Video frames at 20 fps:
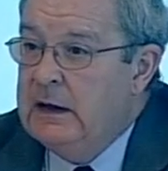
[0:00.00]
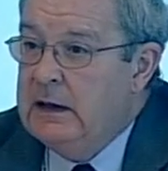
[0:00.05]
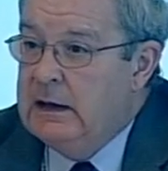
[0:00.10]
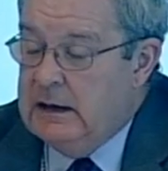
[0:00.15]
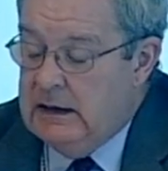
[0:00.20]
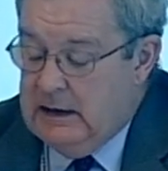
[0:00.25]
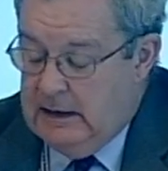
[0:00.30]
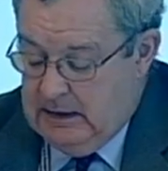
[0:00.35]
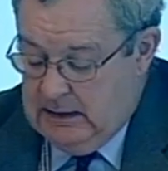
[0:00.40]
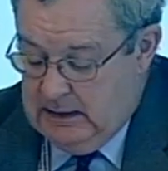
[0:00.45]

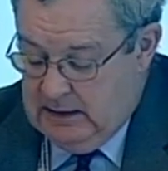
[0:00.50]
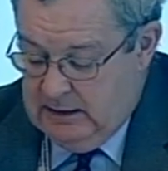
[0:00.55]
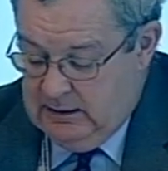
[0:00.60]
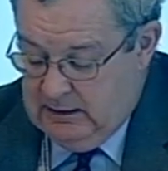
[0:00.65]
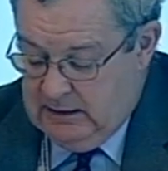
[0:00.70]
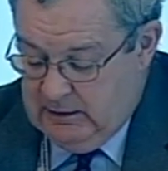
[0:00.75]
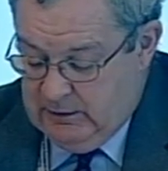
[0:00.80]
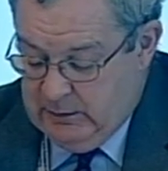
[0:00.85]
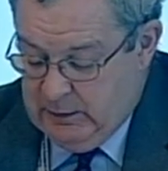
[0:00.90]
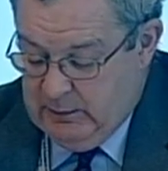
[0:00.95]
And
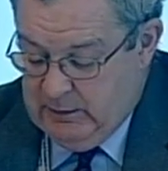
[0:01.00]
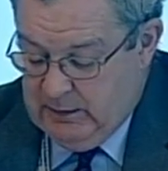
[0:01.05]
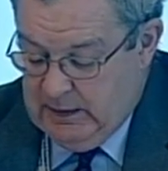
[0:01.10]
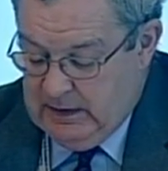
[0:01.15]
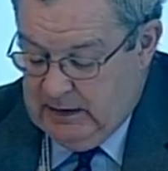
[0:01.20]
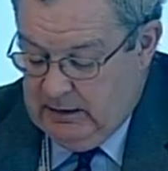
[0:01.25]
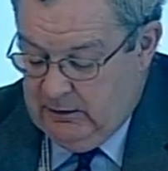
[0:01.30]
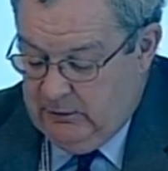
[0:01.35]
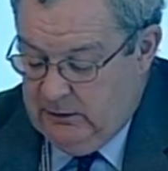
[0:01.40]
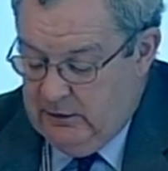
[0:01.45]
that's
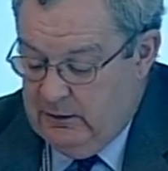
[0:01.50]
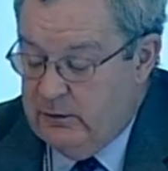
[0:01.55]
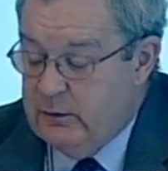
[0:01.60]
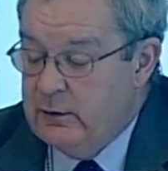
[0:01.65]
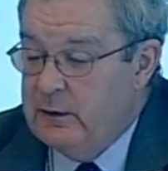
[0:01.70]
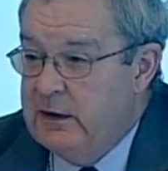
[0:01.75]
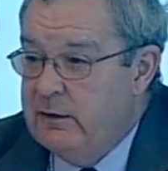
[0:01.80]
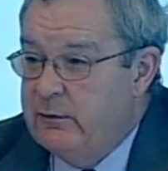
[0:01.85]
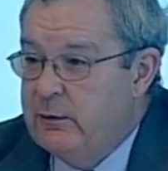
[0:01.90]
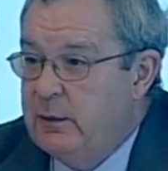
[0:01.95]
providing
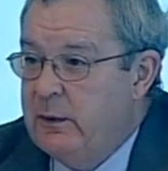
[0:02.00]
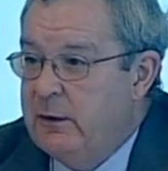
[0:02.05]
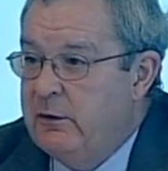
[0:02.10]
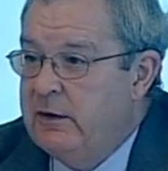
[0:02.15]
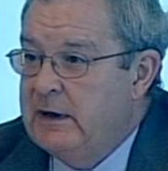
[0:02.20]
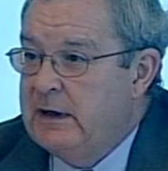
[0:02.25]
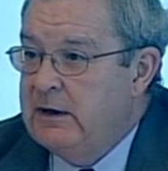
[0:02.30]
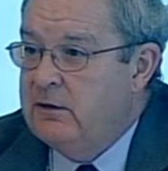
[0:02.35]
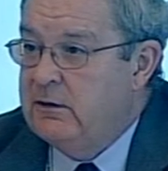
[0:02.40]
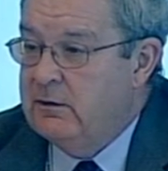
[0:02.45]
software from a
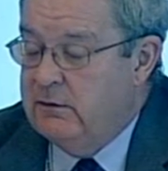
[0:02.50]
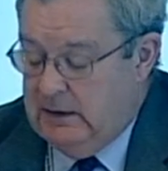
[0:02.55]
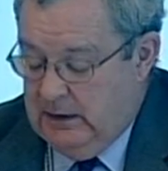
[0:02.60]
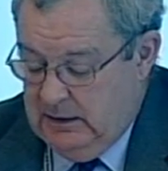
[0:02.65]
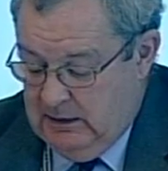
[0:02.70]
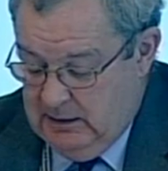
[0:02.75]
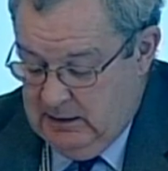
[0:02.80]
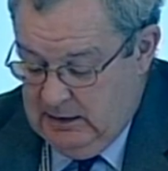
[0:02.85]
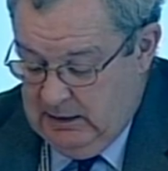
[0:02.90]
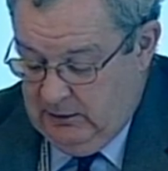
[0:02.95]
range of
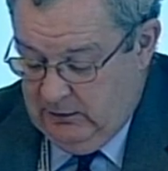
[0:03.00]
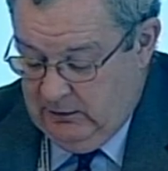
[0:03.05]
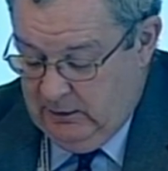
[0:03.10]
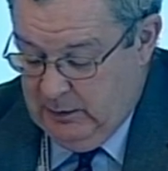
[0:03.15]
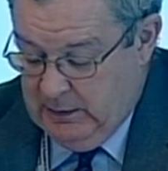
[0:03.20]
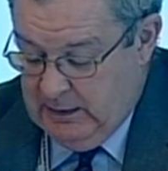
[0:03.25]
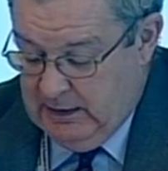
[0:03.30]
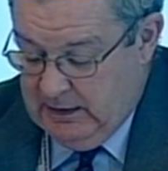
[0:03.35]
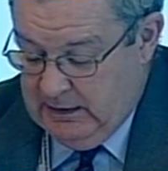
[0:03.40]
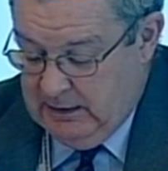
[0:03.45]
e-learning
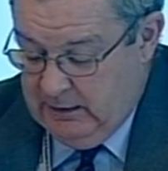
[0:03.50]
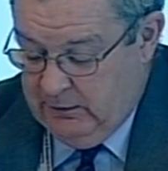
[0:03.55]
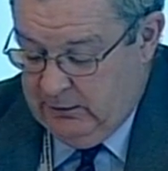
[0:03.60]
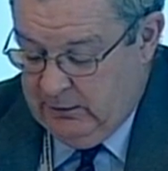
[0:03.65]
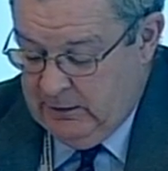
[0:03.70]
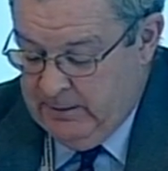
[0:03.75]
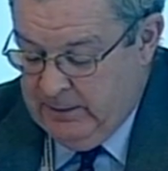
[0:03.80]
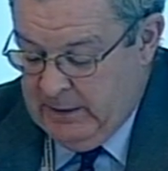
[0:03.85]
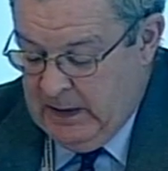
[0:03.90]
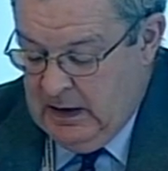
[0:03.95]
suppliers
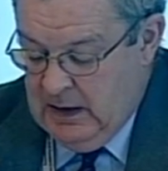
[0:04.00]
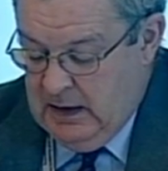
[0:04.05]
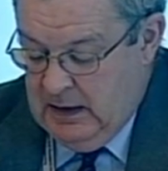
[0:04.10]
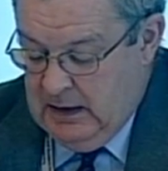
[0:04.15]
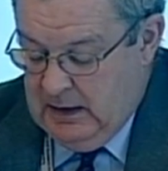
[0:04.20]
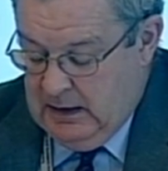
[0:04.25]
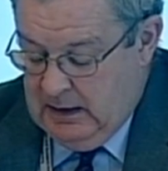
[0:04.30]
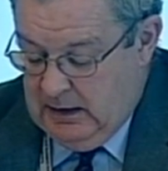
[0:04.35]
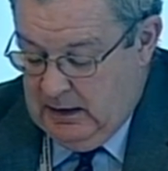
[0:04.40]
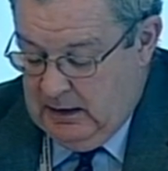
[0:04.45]

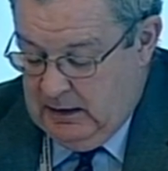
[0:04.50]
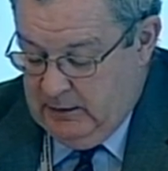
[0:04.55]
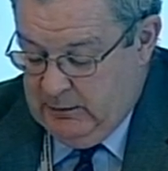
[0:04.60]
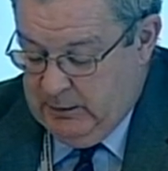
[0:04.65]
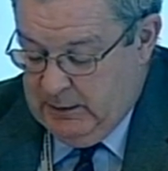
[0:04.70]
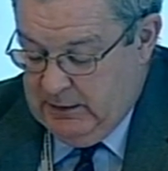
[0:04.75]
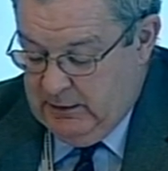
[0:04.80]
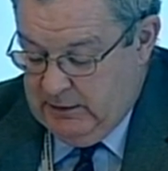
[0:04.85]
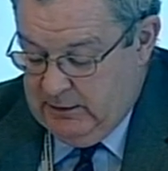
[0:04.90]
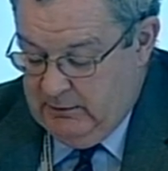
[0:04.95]
as
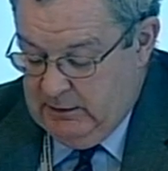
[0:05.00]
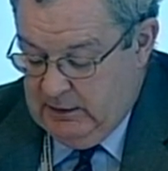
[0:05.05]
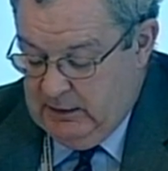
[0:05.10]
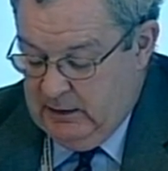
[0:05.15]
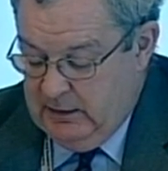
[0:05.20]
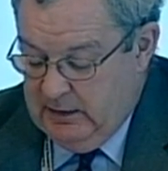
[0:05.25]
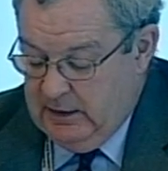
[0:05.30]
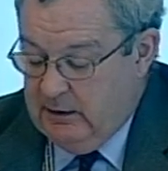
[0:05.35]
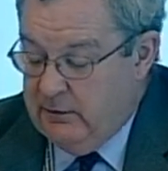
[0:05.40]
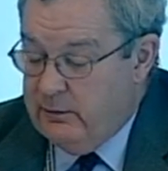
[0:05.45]
part of a
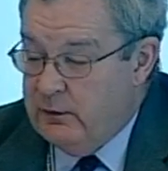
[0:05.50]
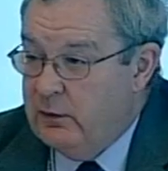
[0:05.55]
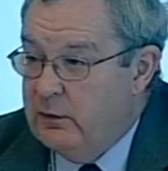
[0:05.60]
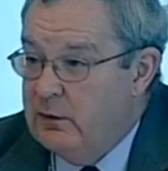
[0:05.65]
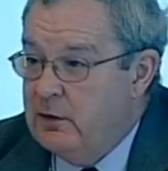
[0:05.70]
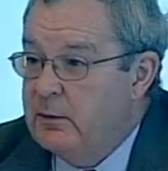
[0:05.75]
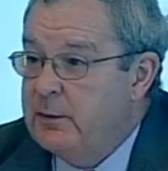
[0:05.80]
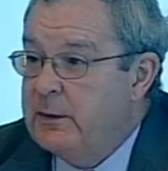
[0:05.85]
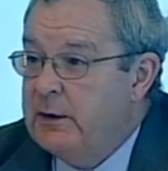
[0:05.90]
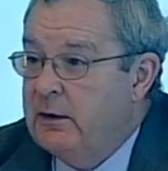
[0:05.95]
Learning for
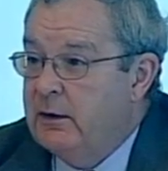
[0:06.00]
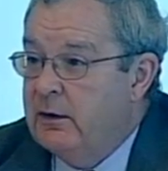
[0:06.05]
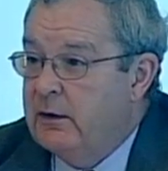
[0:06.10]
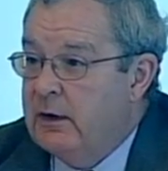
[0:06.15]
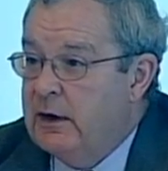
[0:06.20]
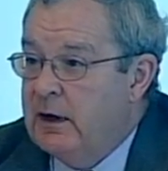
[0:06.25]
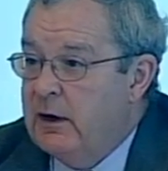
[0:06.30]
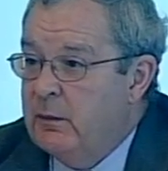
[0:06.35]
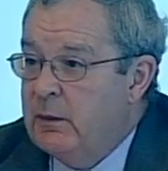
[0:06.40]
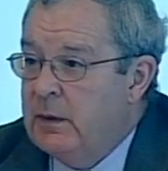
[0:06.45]
All
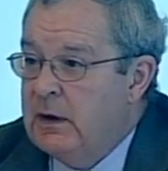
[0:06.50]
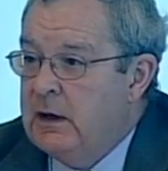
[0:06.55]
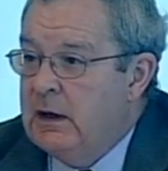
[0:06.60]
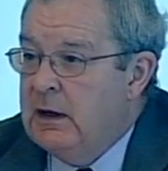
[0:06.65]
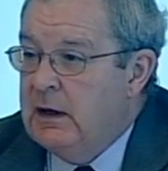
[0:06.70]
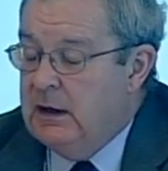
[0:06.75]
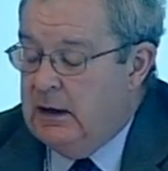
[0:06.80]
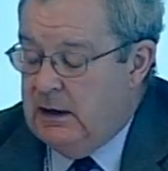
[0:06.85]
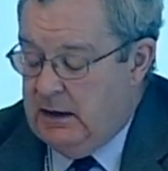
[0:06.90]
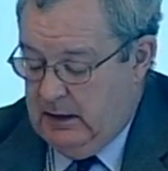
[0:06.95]
programme,
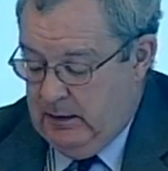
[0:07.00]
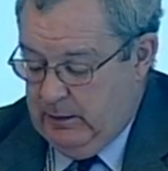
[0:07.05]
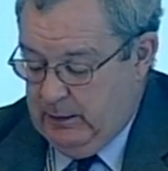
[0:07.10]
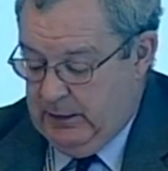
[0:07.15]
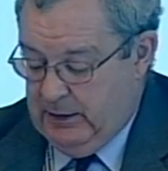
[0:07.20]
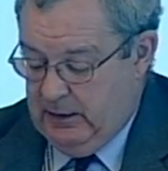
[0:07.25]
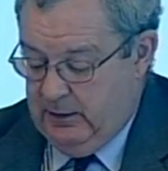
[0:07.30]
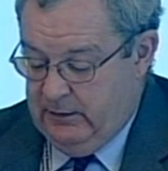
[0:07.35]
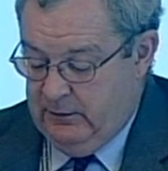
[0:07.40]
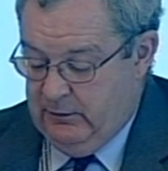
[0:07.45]

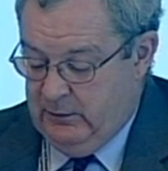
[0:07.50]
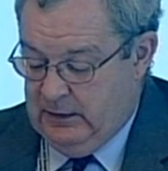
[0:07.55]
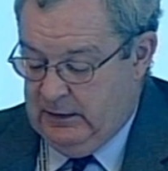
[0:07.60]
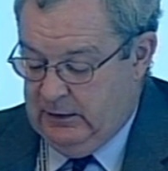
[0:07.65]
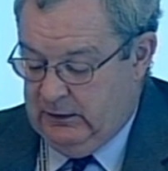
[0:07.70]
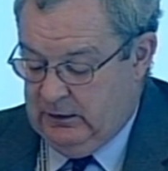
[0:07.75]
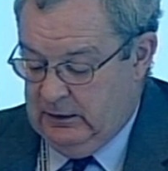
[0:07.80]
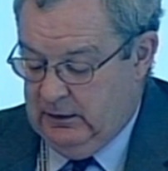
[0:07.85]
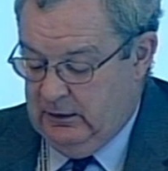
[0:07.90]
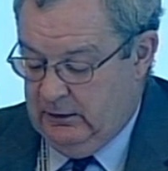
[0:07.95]
part of
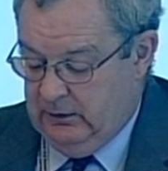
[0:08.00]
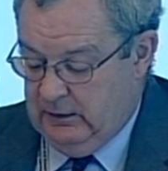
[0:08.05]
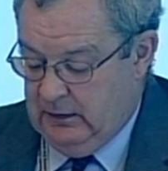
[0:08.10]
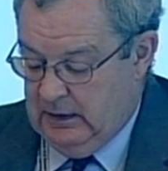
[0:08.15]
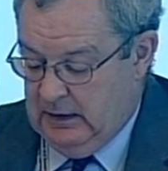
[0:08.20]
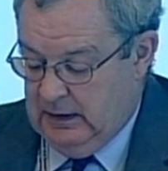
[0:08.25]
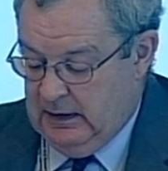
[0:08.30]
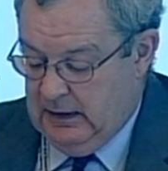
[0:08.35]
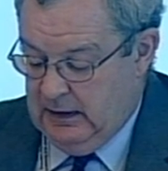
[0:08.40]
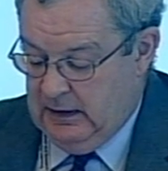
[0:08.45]
which is
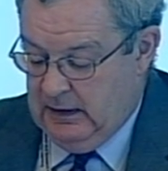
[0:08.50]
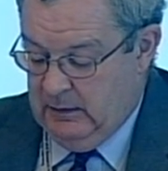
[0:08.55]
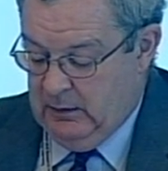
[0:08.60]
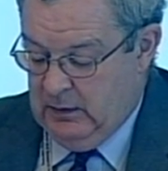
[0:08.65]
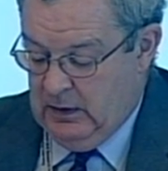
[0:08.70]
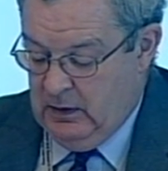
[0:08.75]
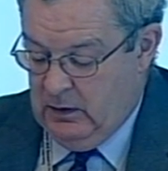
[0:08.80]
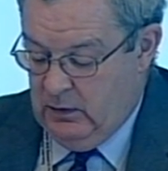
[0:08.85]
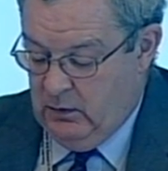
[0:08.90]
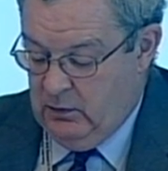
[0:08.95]

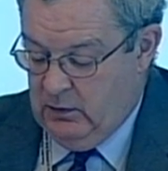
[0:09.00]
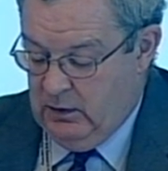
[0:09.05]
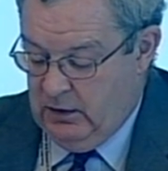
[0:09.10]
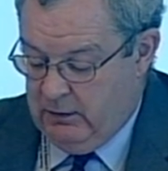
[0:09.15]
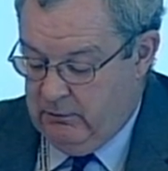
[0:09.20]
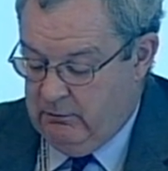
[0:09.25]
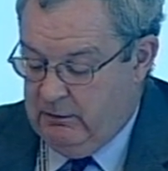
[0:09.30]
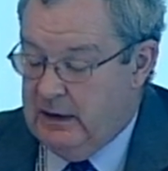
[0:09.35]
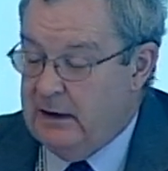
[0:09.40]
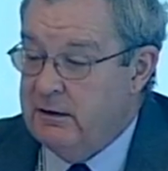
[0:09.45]
work
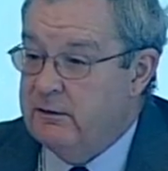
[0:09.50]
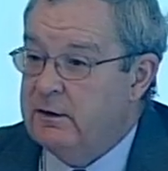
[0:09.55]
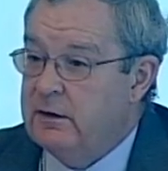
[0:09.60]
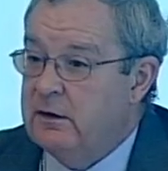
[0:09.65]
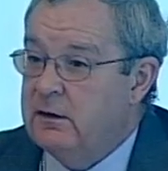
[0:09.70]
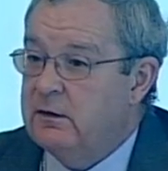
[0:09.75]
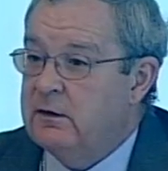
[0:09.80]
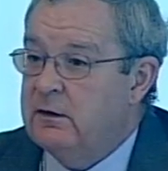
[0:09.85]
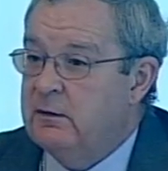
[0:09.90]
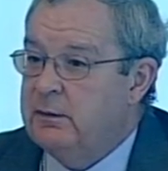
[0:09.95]

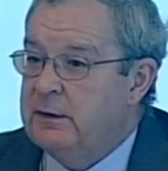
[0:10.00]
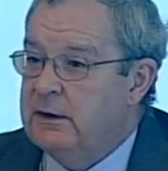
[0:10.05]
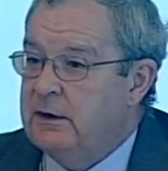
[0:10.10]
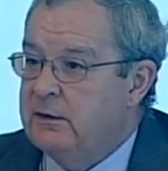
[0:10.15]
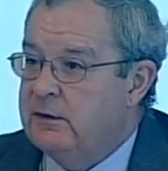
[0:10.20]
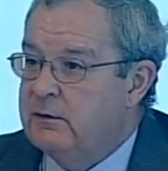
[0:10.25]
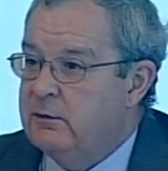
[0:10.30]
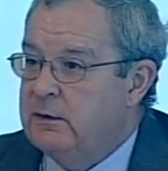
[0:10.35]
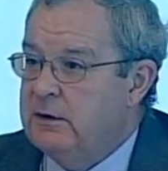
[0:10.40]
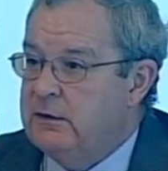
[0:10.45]
relevant and
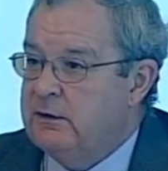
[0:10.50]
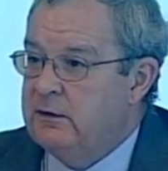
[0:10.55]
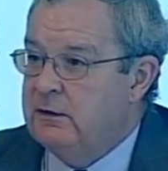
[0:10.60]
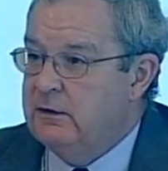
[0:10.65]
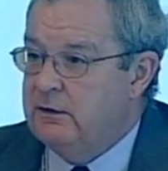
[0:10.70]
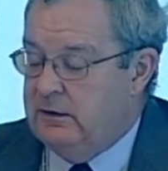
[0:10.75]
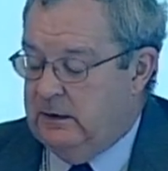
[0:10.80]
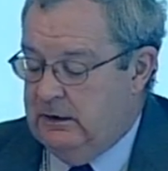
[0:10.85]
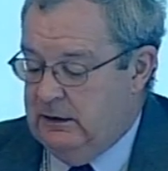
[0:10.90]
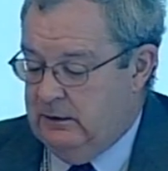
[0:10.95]
part of which
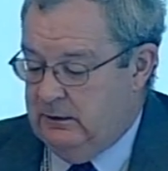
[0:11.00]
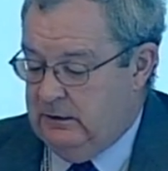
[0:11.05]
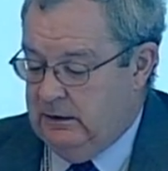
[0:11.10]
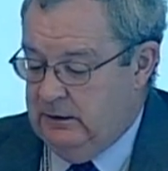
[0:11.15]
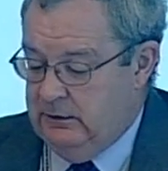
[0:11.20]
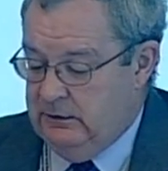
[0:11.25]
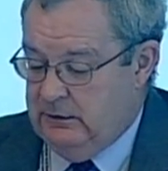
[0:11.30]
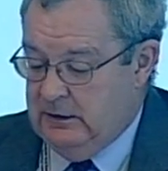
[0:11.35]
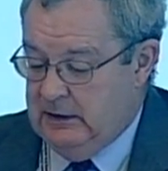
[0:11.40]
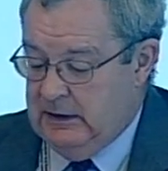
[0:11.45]
is
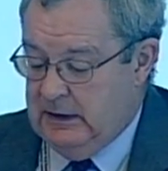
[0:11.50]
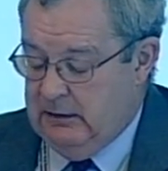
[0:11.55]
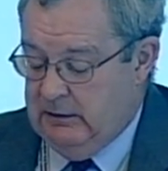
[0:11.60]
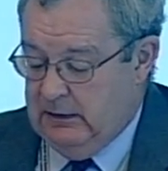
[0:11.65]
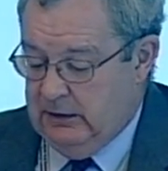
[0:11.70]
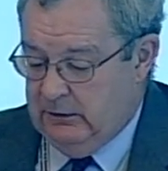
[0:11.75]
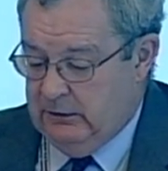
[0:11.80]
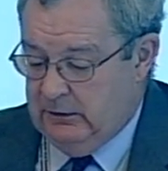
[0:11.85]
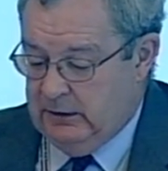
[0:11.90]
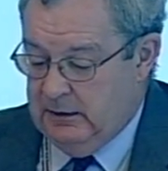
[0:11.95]

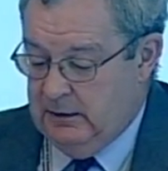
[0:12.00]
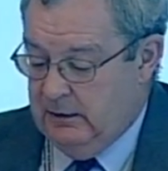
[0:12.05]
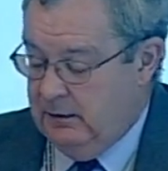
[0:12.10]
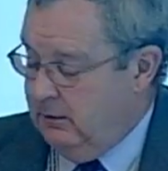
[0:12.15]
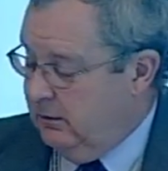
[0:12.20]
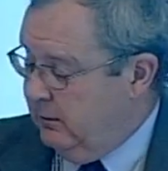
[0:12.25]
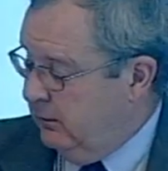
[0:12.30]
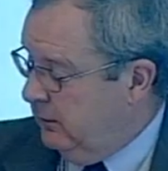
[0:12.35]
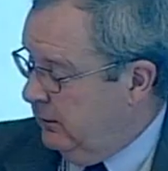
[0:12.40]
generic skills.